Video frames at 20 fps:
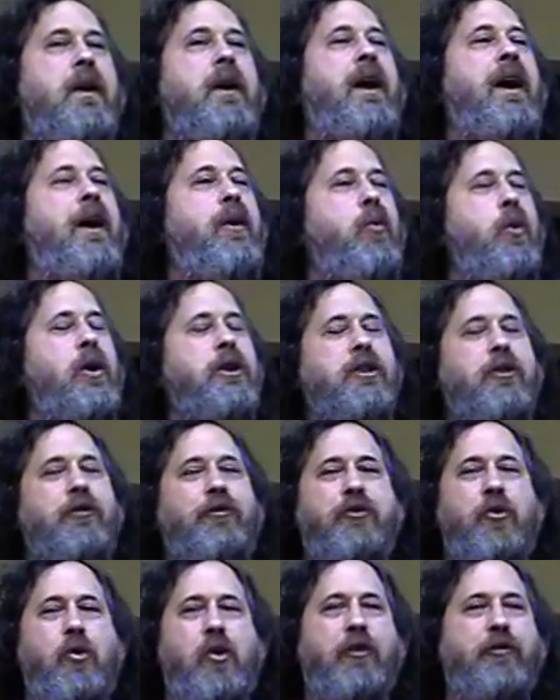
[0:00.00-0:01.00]
And what the
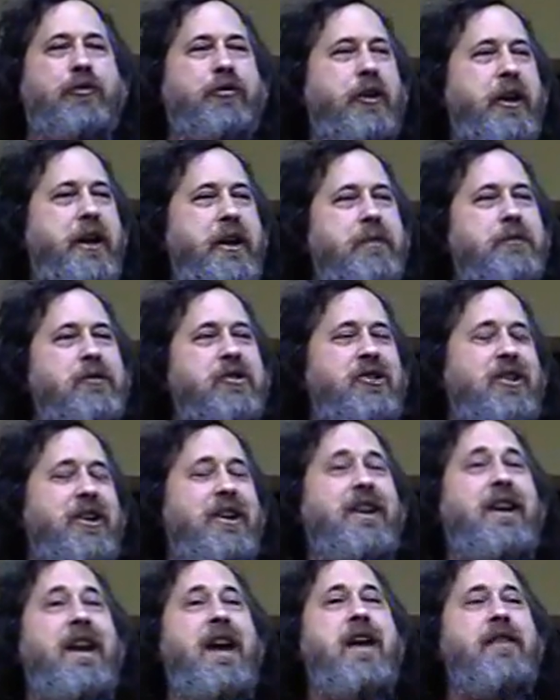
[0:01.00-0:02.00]
4 freedoms
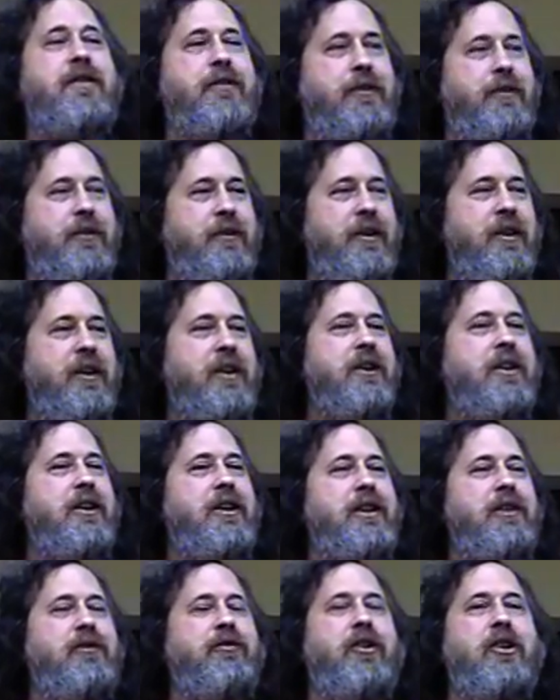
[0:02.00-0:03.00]
together
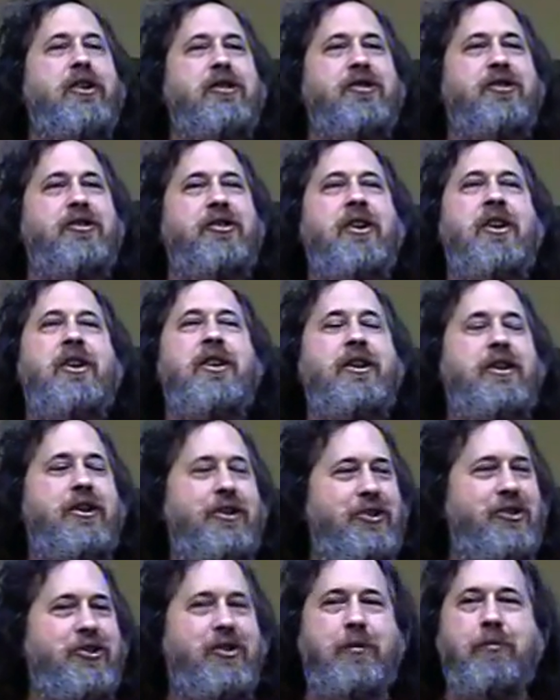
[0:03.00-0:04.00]
give us
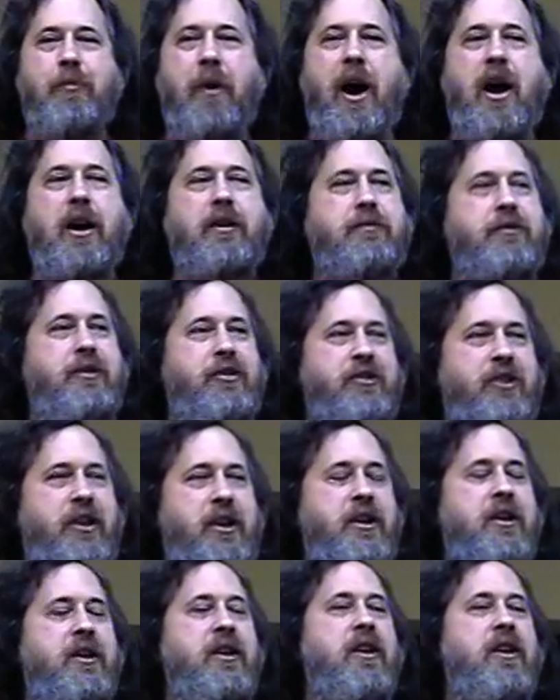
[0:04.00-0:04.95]
is democracy.